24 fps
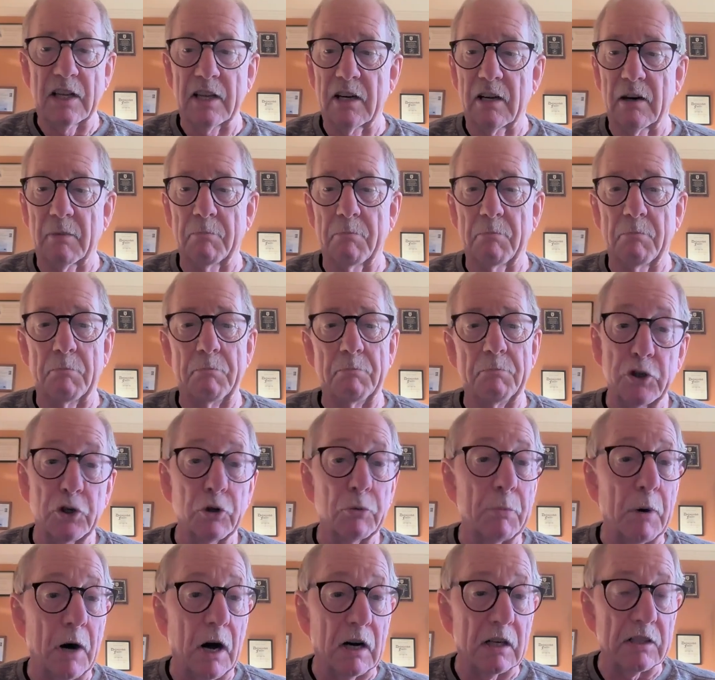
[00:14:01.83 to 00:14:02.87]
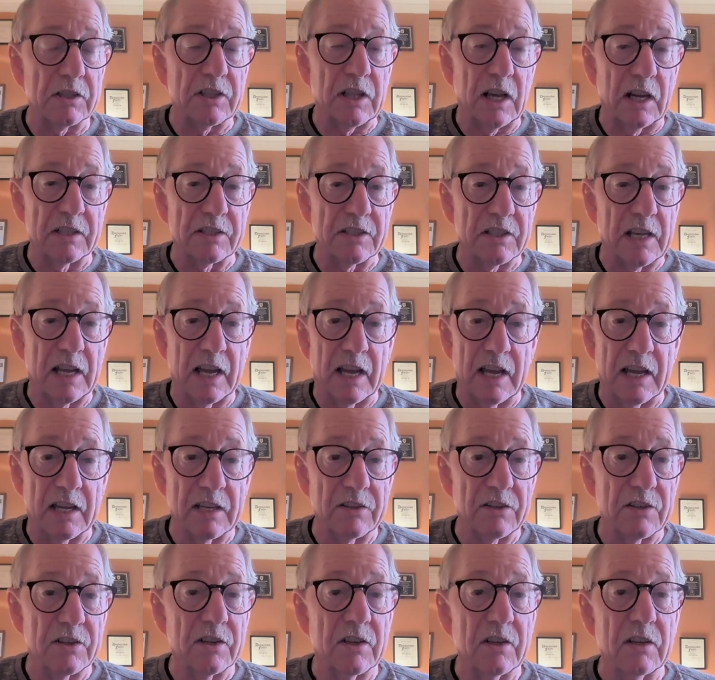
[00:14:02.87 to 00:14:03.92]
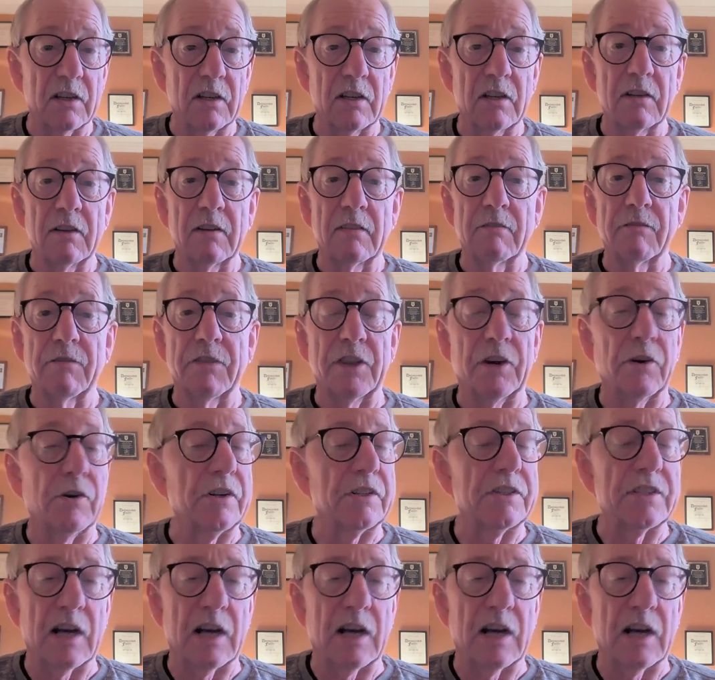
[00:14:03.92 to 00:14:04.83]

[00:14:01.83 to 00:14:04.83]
in a shoebox size cage their